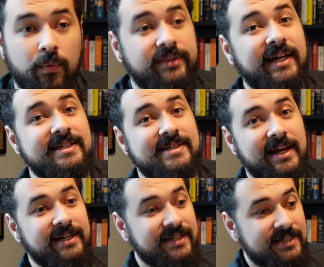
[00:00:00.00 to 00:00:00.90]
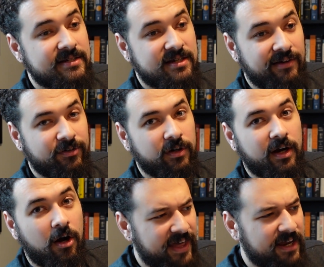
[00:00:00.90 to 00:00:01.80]
With that said, I did
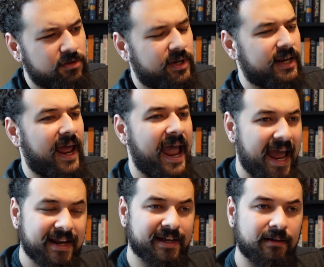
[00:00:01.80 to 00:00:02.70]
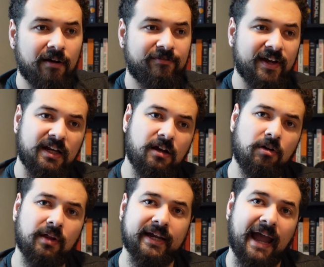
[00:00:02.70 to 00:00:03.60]
discover that you can edit a
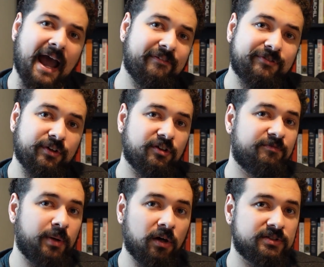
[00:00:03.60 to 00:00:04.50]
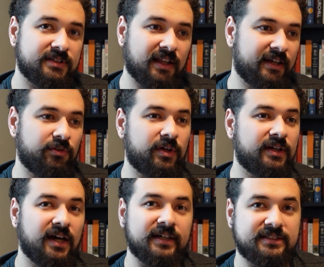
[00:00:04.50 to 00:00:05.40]
video like after you've posted it. Like you
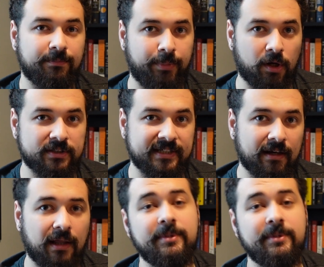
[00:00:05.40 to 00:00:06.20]
can cut some parts out.